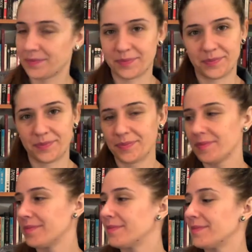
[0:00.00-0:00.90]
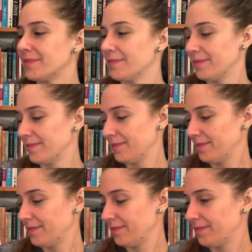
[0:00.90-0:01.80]

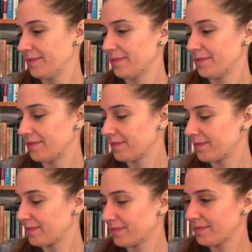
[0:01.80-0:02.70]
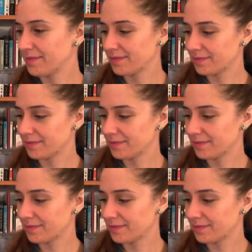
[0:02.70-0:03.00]
Nothing is said.